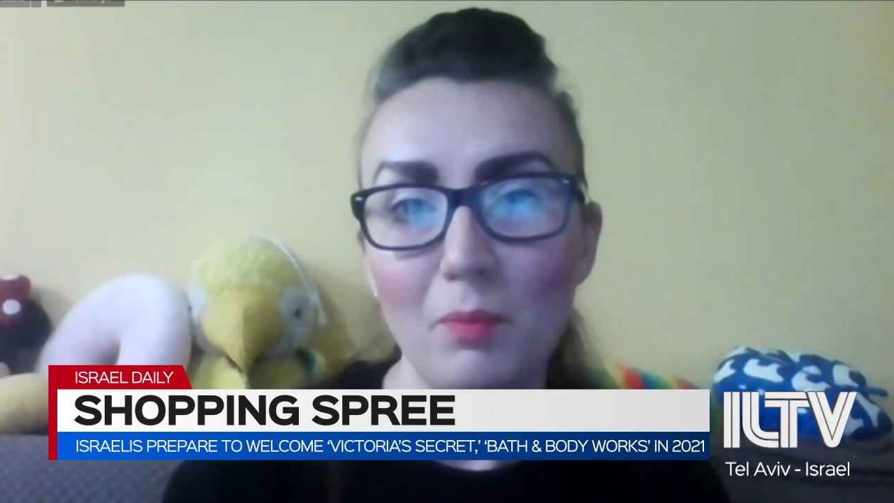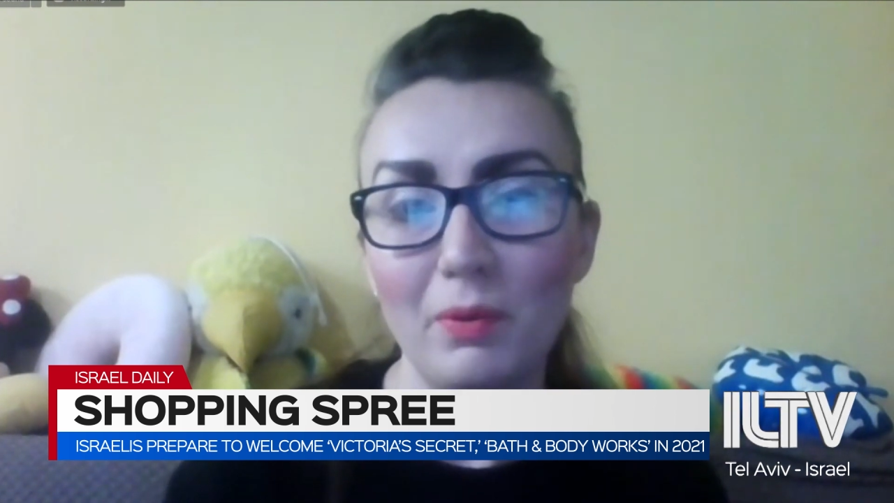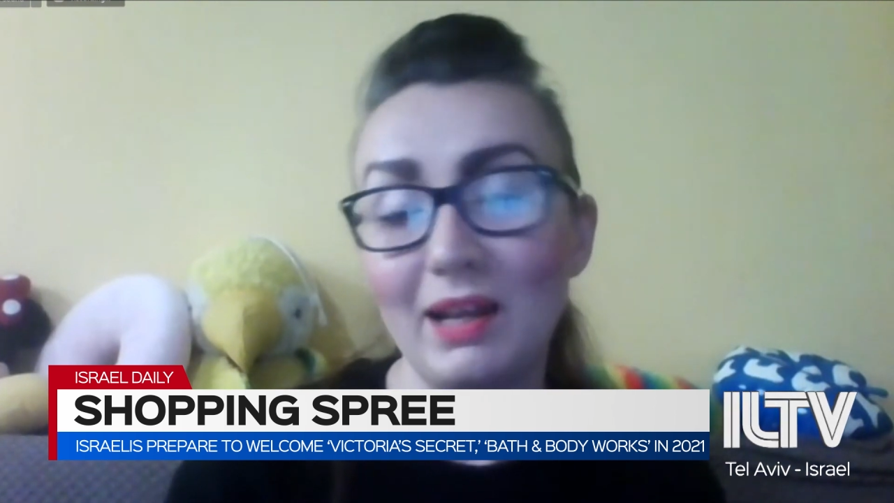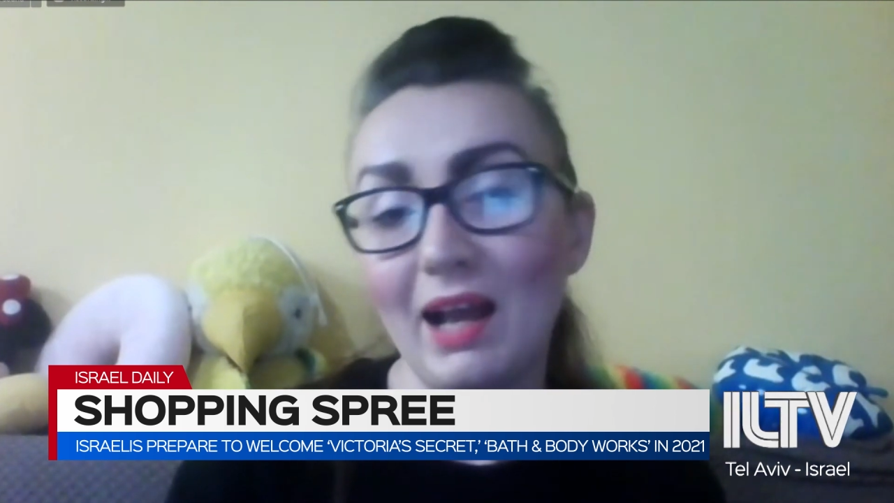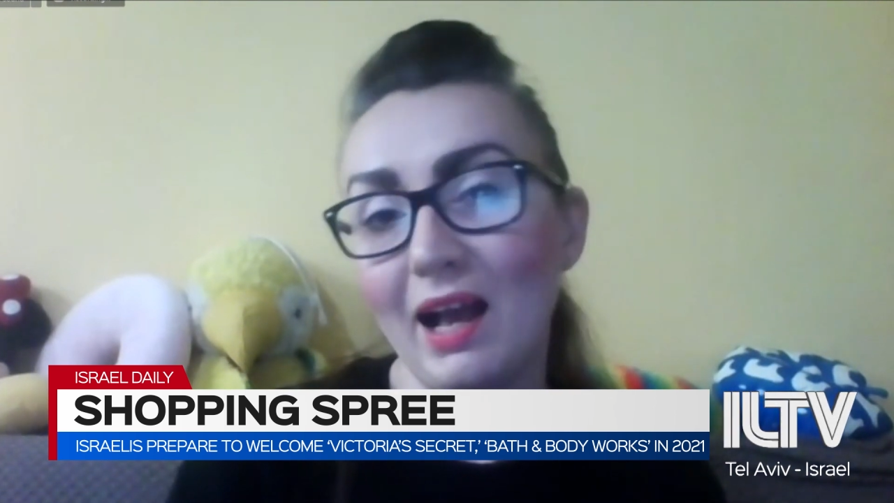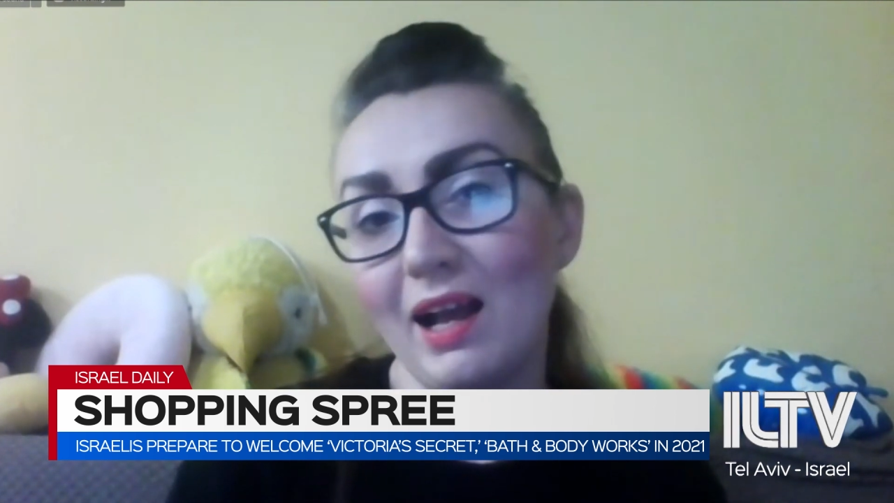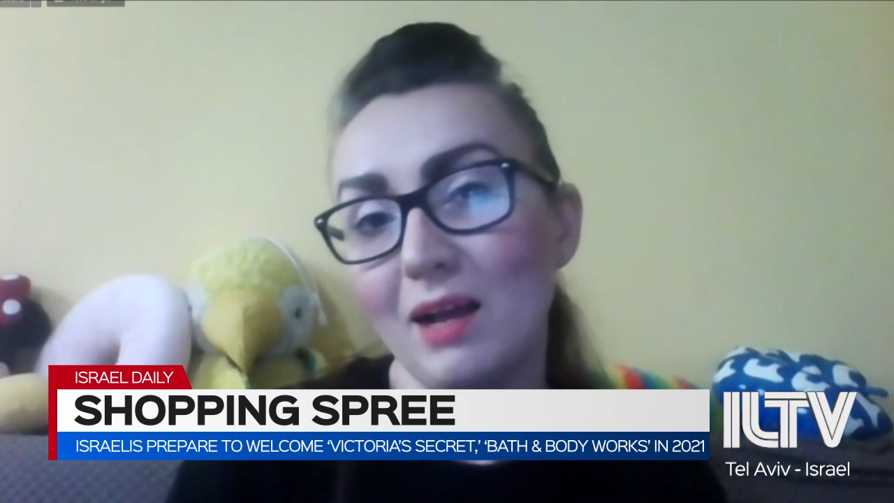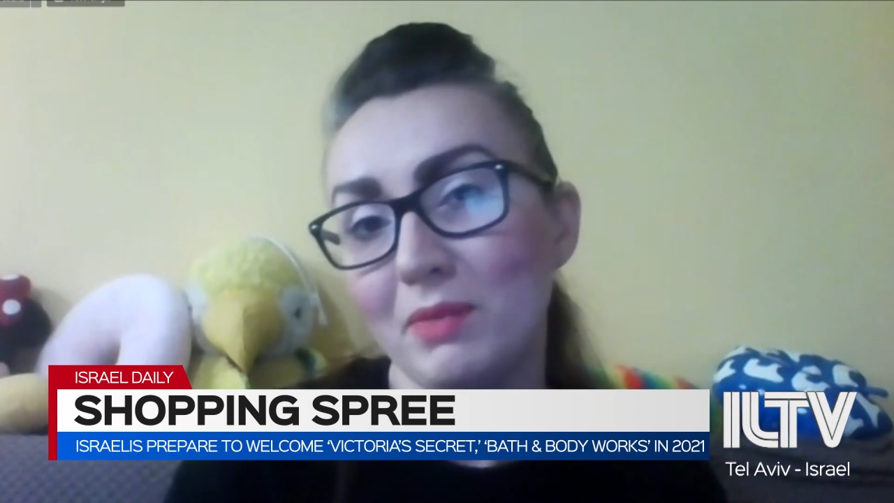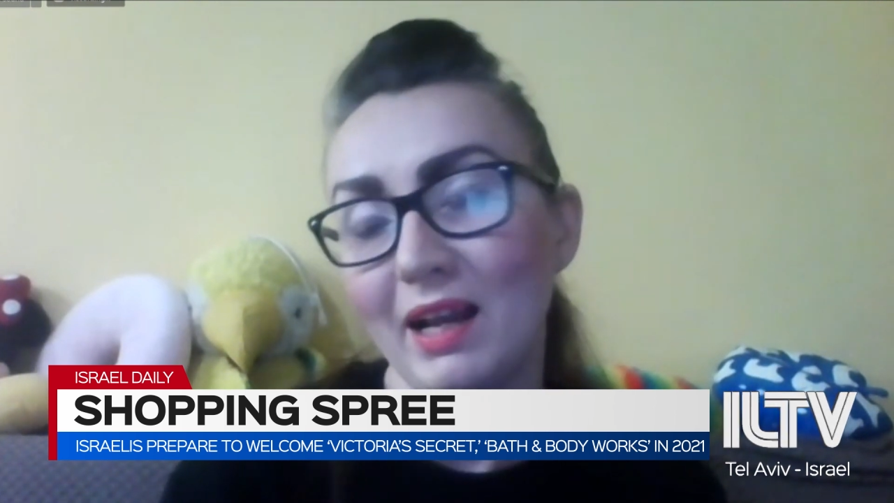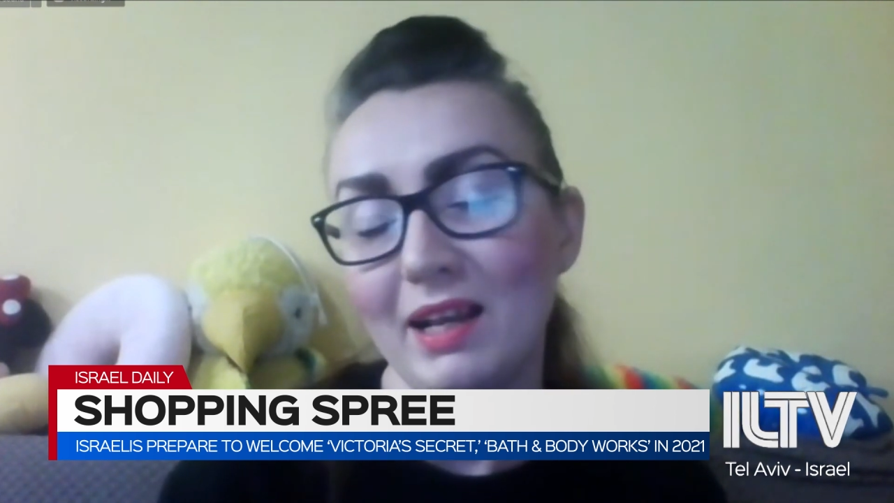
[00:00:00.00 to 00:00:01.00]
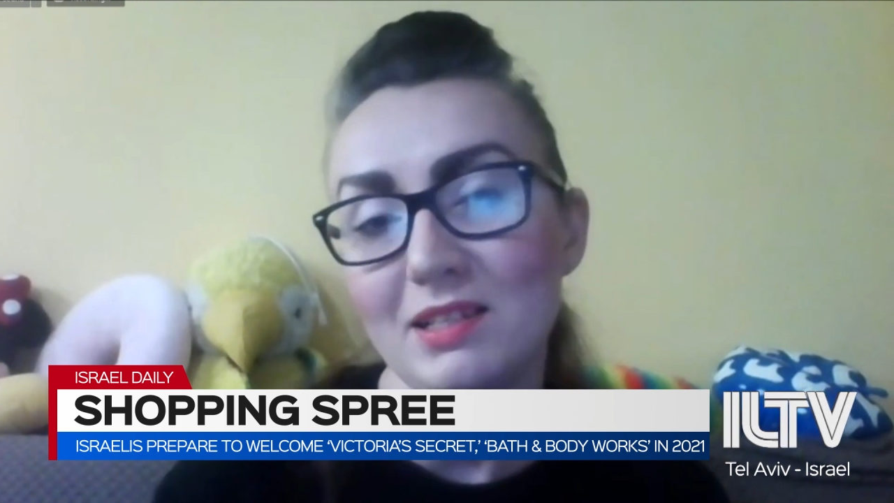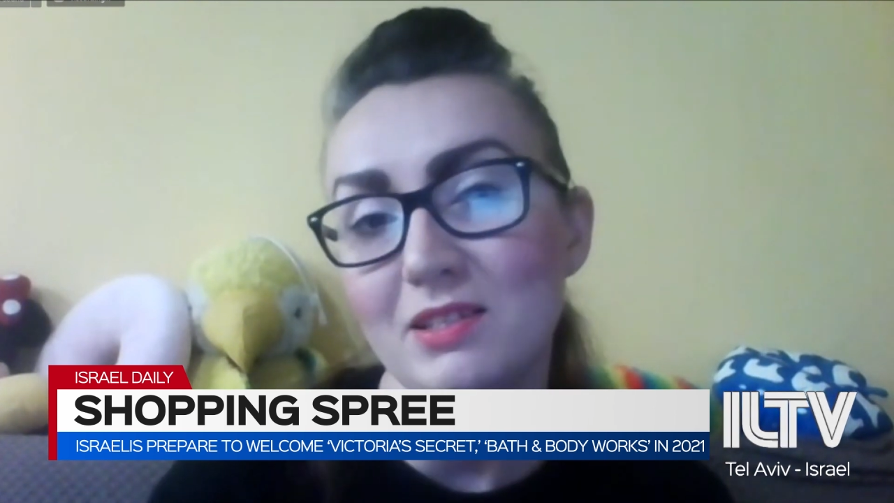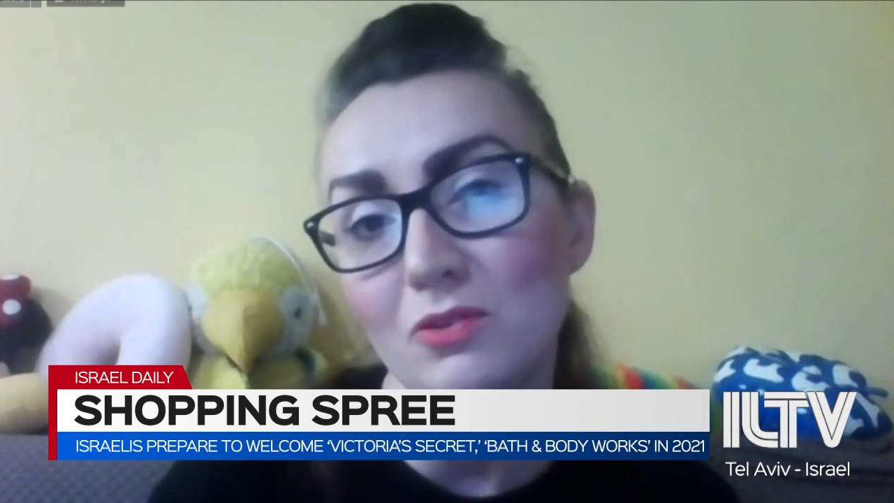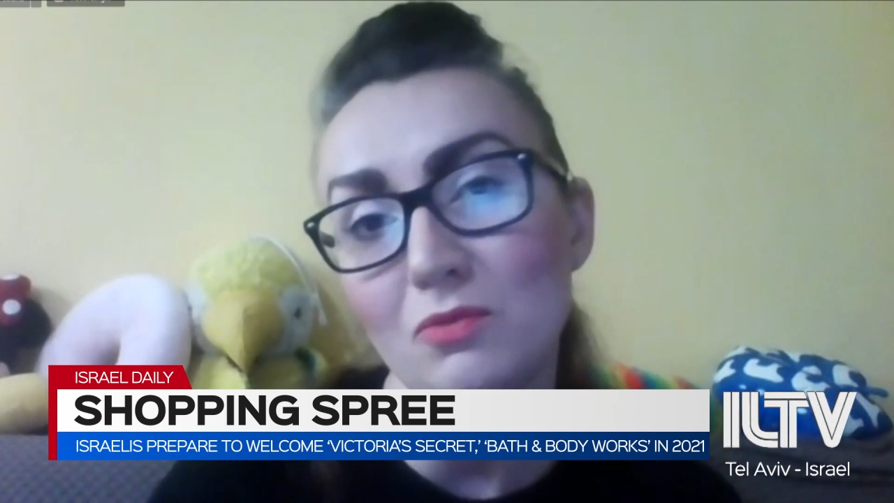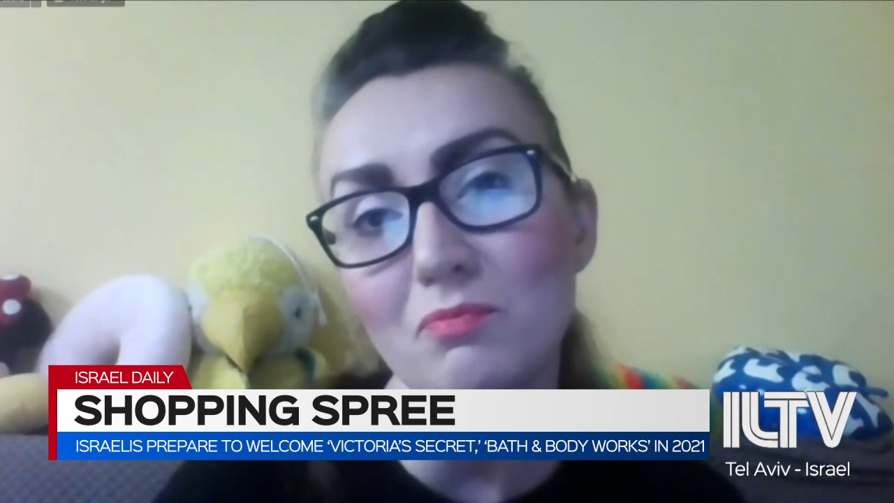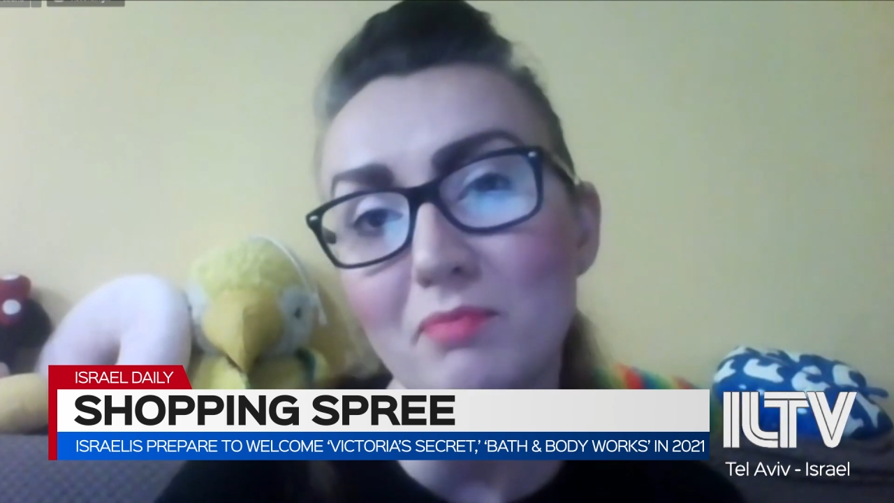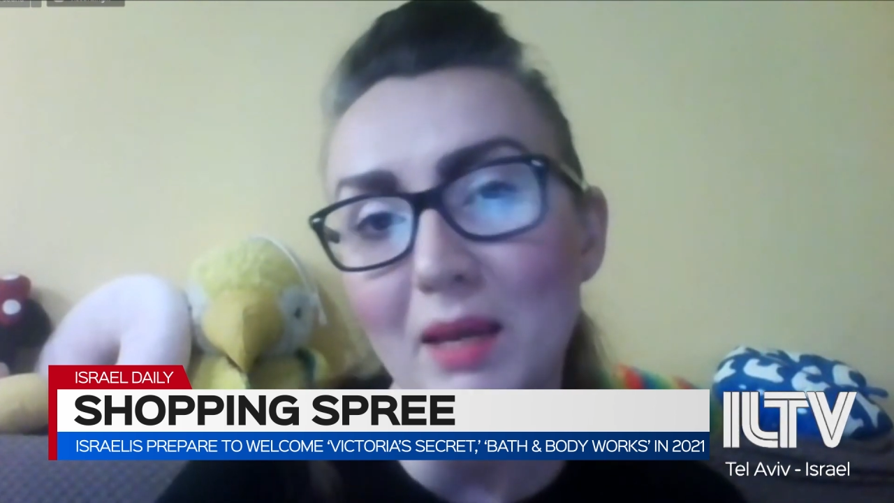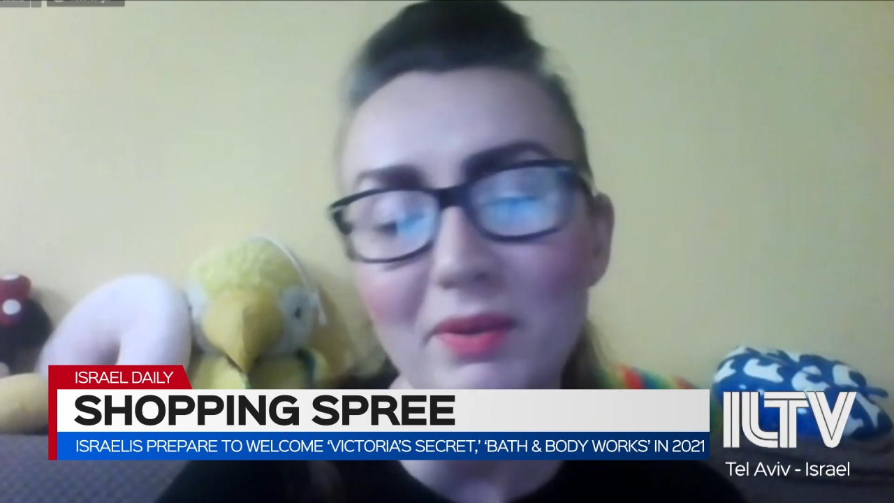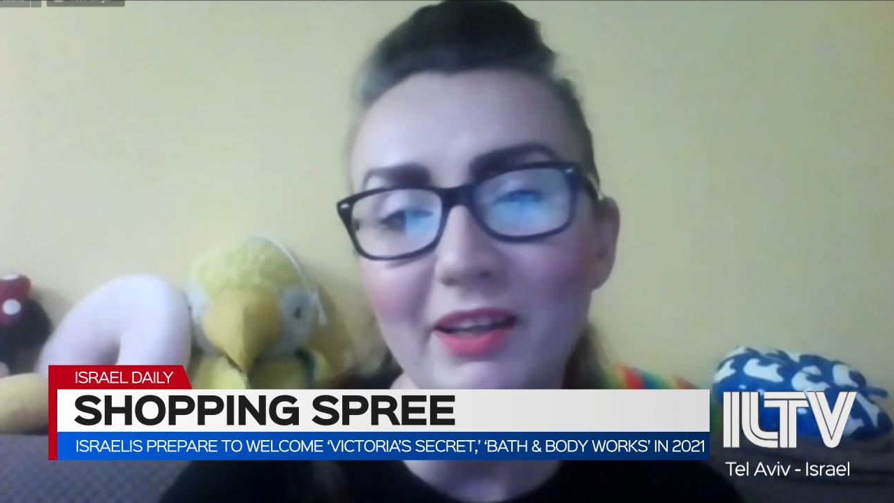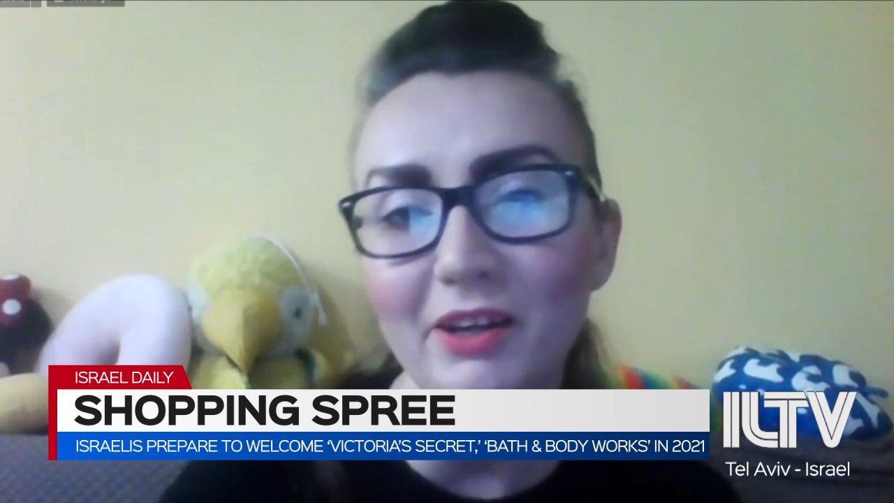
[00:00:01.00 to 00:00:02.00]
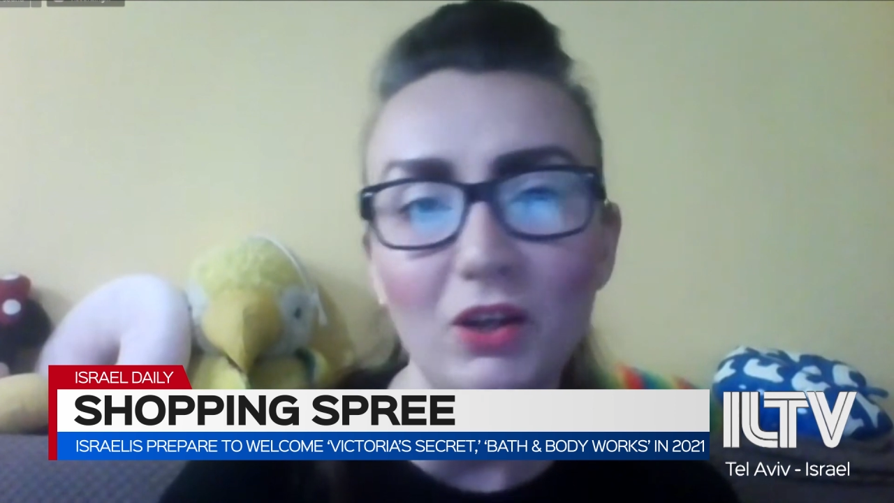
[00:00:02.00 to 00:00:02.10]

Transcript: But I assume maybe they're